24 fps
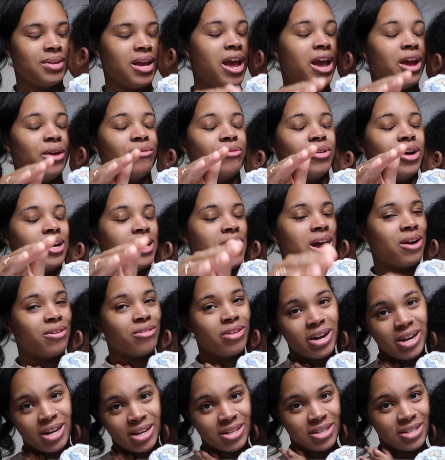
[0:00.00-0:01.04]
and run that
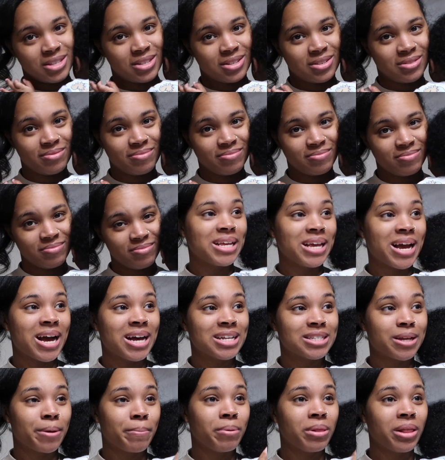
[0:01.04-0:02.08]
race. He
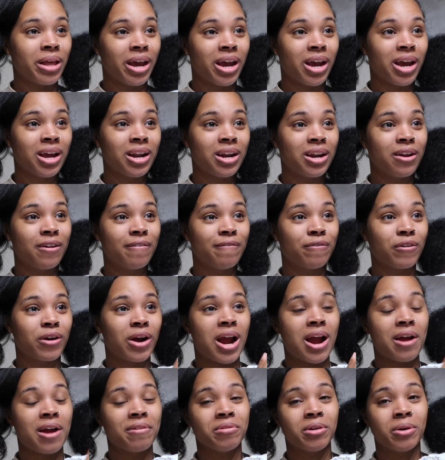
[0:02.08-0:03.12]
has a plan for
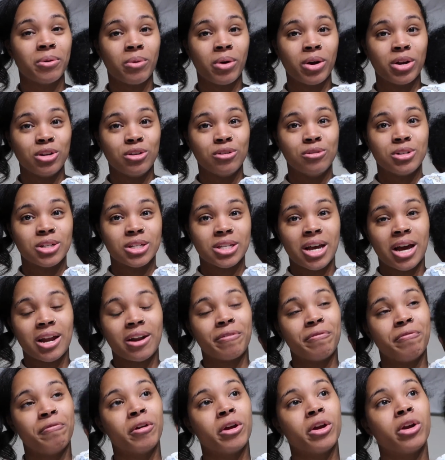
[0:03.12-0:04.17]
everyone. You just gotta
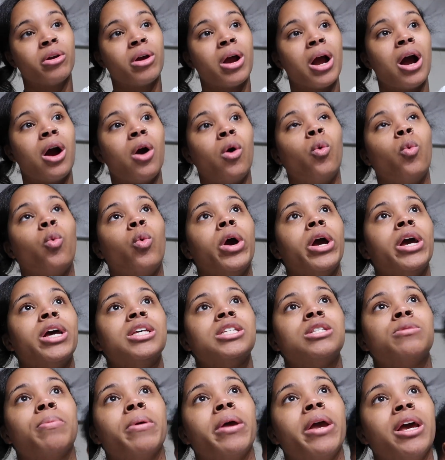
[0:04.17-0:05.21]
figure out what
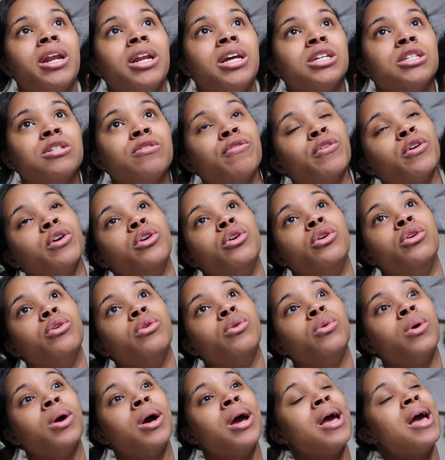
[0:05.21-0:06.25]
his plan is for
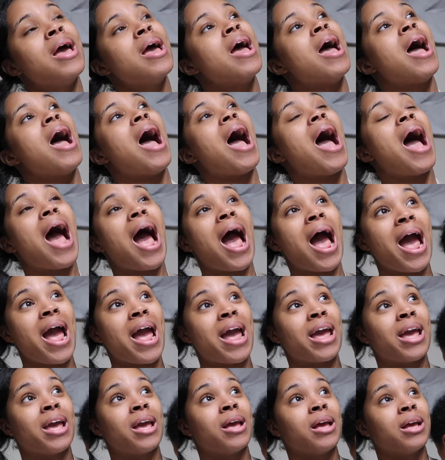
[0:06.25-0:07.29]
you.
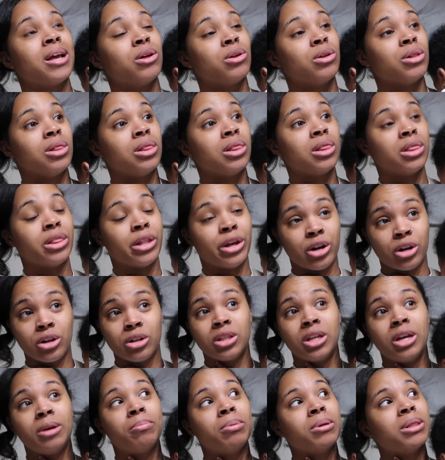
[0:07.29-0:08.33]
I
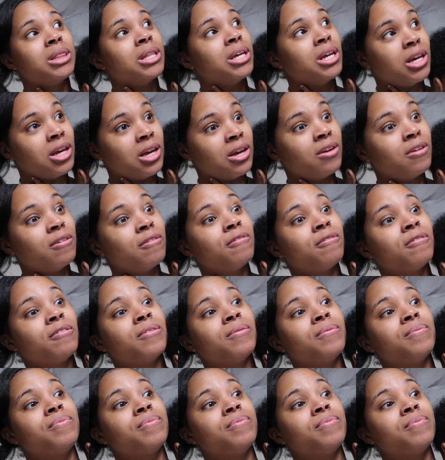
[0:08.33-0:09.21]
literally believe